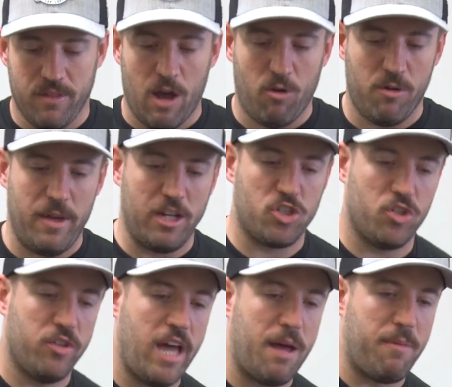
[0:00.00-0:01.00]
I want to make
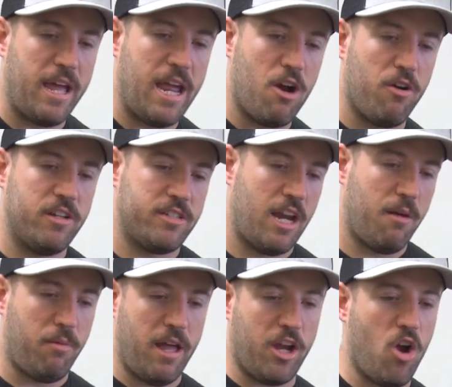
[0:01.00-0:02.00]
sure that my areas that I
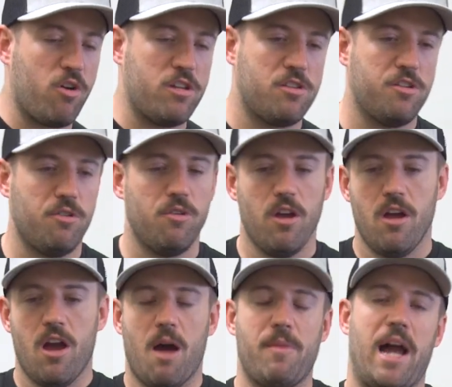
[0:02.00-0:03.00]
apply coating to,
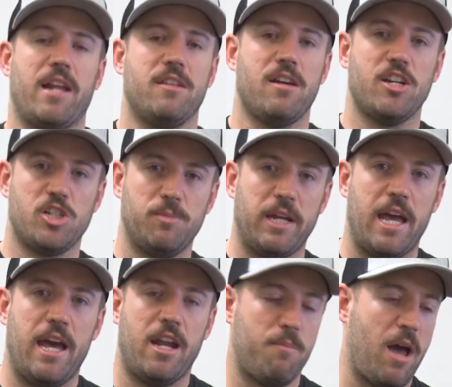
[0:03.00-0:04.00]
I'm not going to touch them
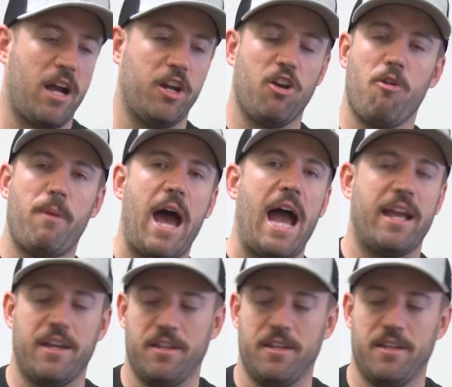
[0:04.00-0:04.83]
again. I'm not going to go back